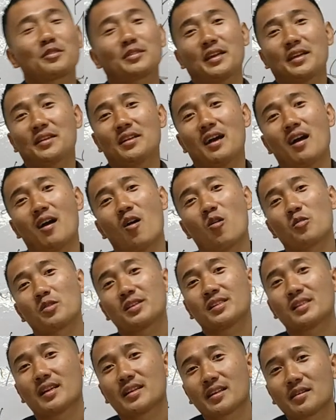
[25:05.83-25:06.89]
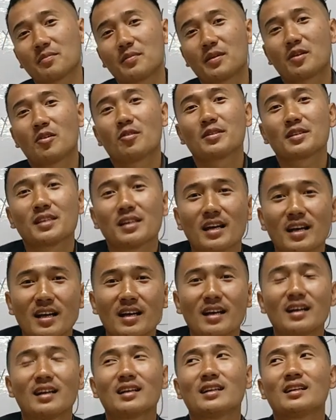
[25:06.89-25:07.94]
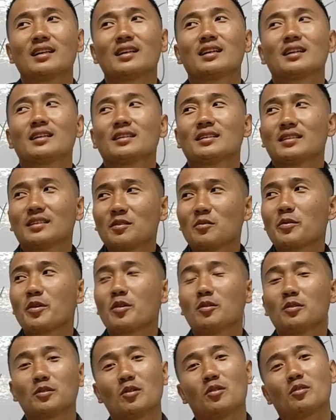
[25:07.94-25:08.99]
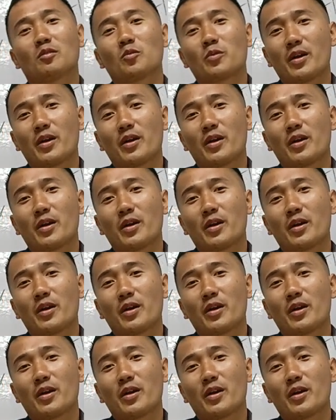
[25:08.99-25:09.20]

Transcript: 10-hour study because we all know